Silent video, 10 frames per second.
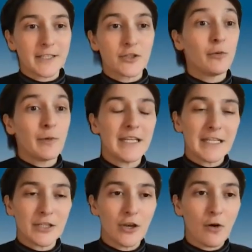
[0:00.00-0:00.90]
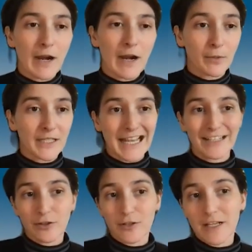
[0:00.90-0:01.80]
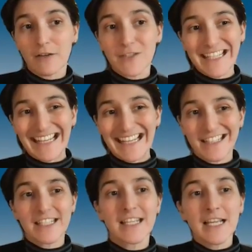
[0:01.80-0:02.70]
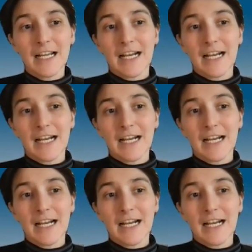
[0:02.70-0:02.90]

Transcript: And so we need to know how to protect ourselves against